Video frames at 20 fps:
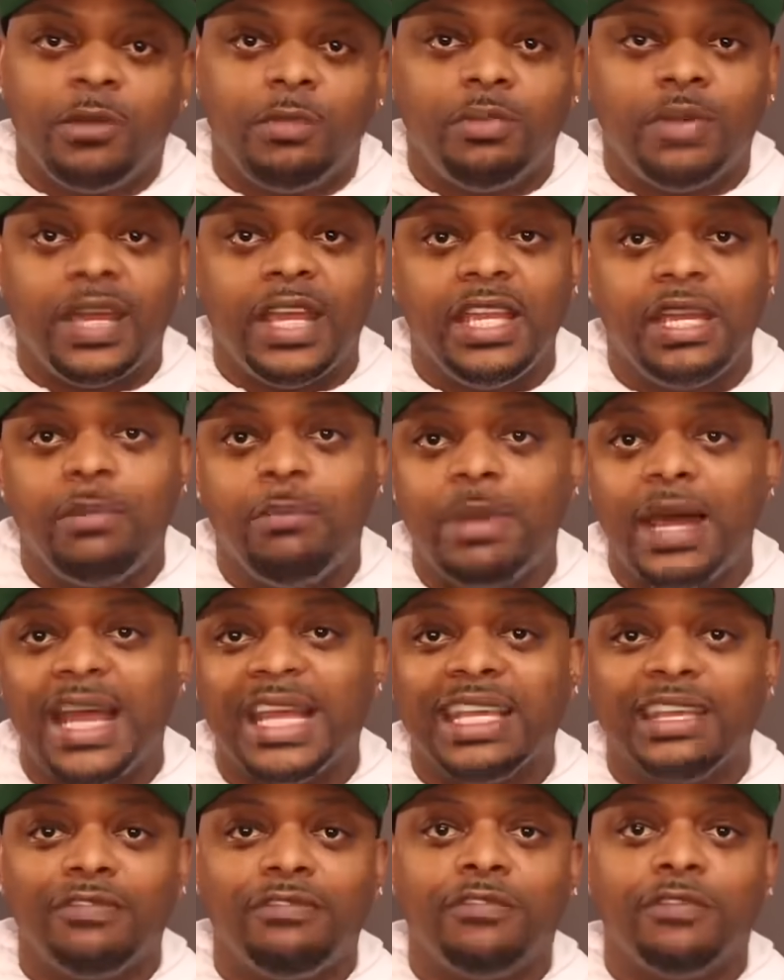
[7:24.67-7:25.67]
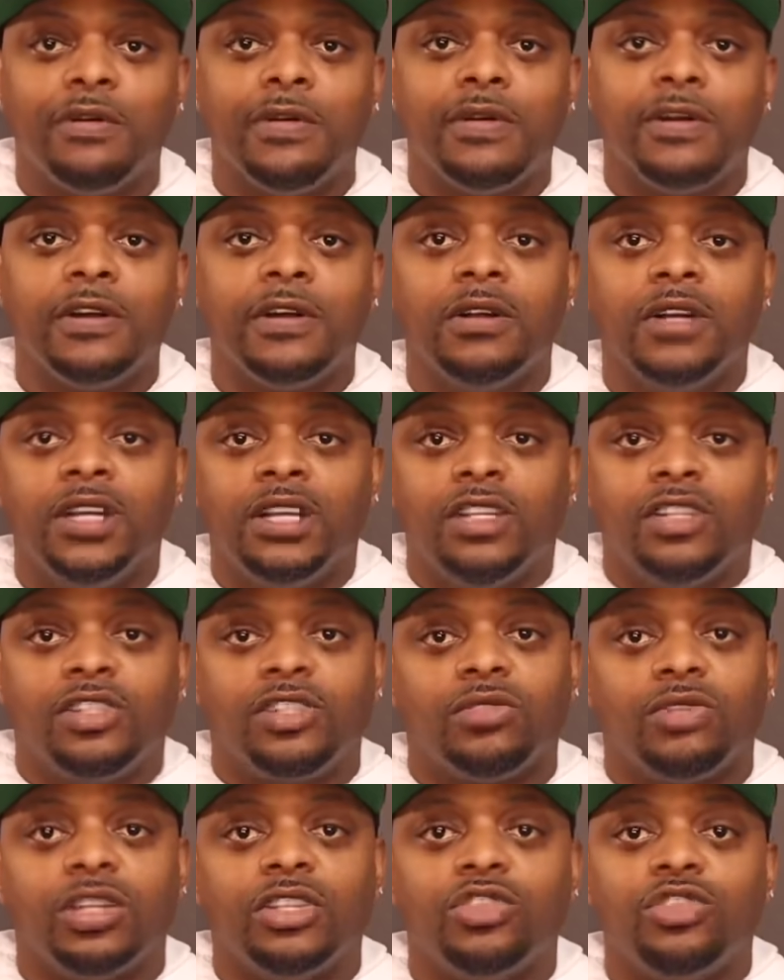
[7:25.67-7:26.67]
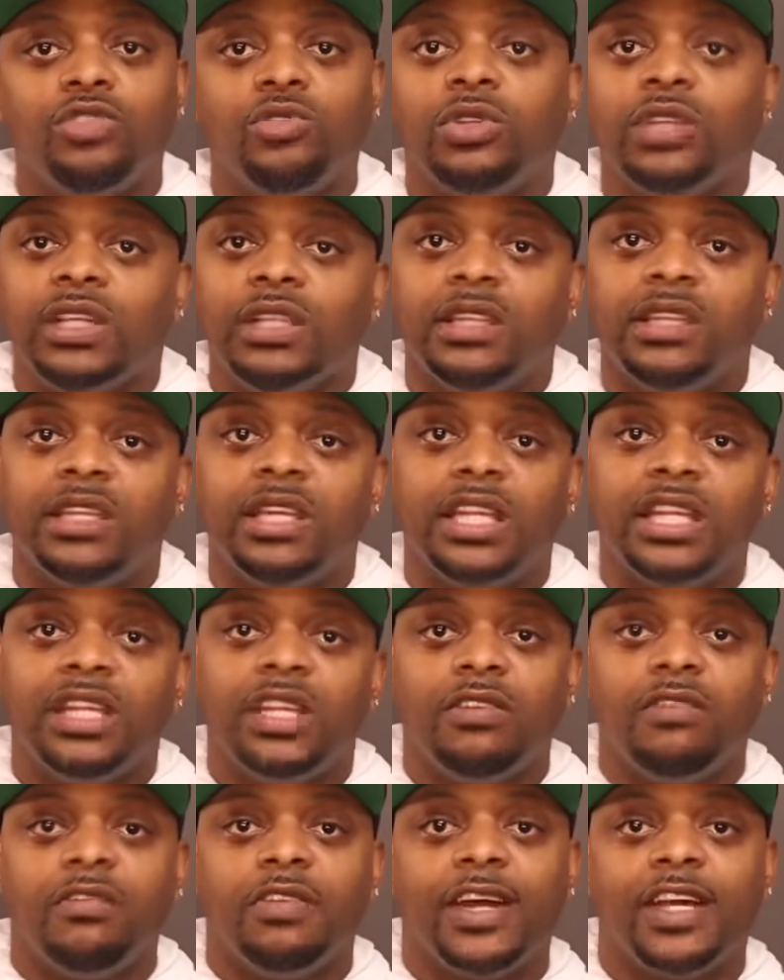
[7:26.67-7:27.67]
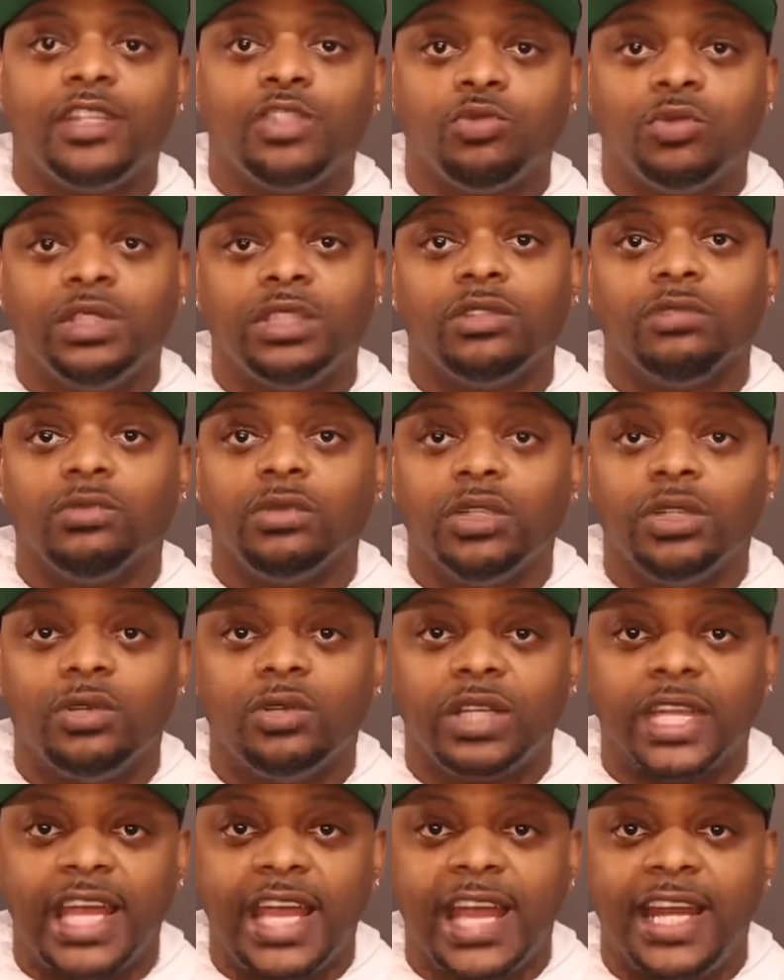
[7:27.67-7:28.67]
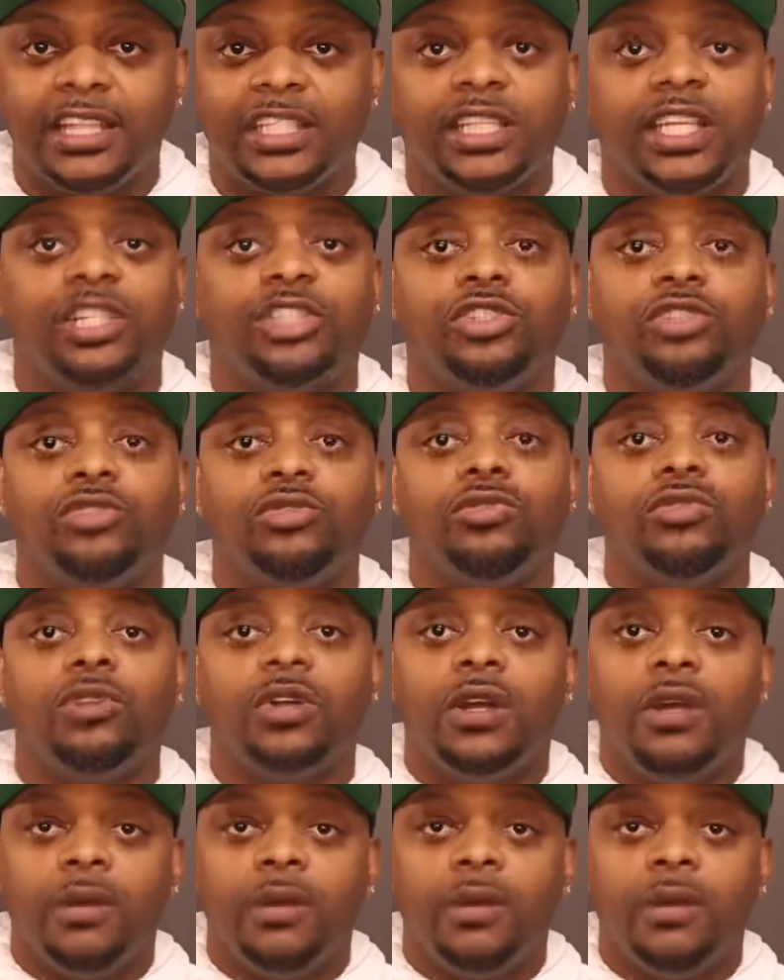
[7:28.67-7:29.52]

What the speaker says: pay it back in full, so that you can then invest with the real cash that you